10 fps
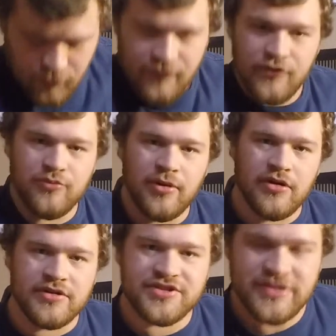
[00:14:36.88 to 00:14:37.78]
food
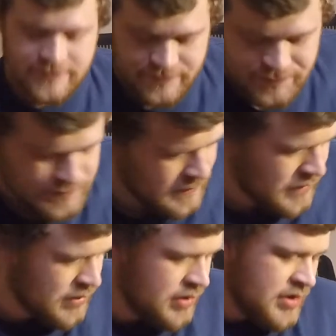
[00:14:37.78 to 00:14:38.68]
bars.
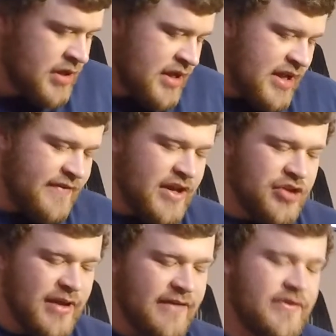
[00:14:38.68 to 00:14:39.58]
And then you
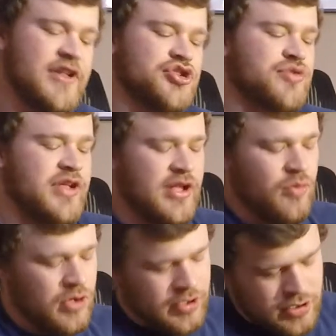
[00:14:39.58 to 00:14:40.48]
have the drinking
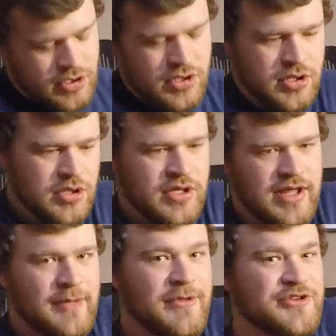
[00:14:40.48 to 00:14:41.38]
water.
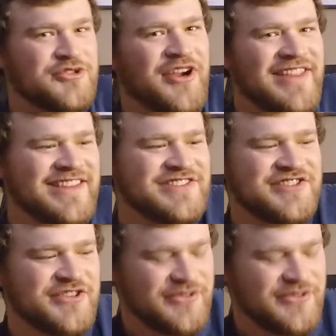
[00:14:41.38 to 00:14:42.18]
I'm going to try this too.